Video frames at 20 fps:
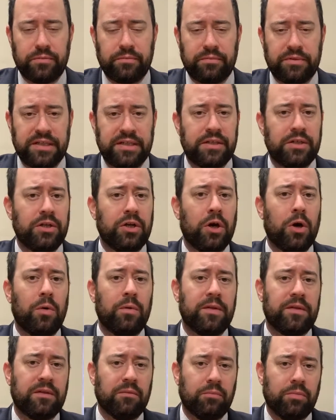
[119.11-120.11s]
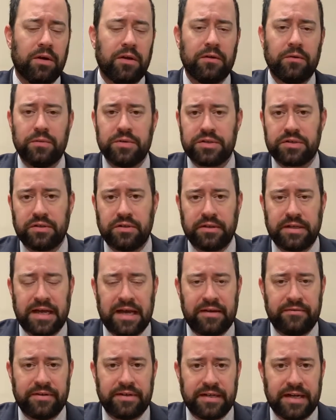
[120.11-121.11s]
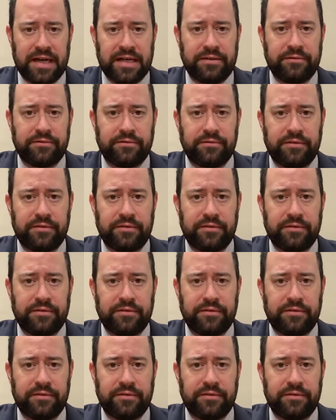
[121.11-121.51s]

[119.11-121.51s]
didn't know that the brother was going to have a knife.